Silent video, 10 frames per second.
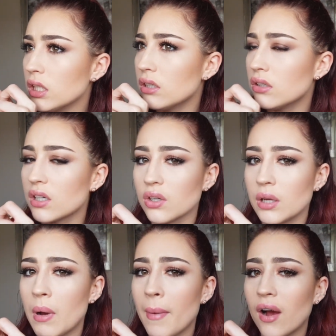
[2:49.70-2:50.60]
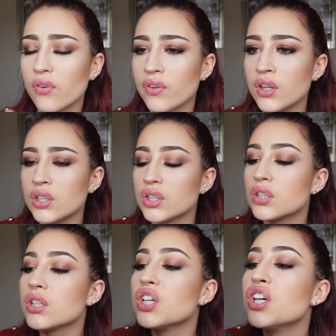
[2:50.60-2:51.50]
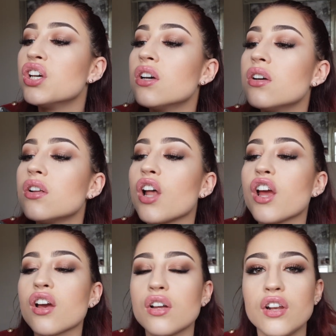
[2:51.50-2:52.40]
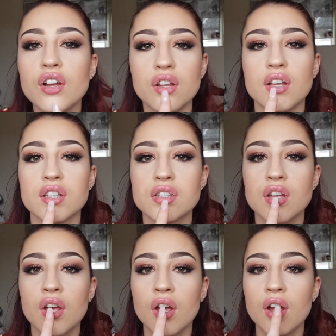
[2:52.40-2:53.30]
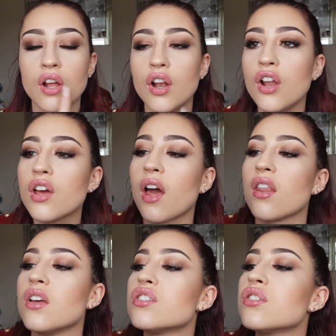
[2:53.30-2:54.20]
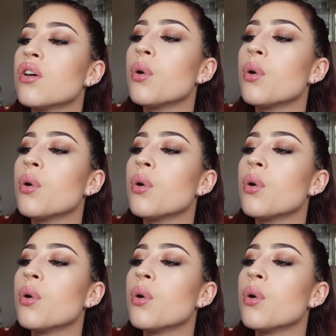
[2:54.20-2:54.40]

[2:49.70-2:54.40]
Oh, I got it in my mouth. Like, look at this. Look at this.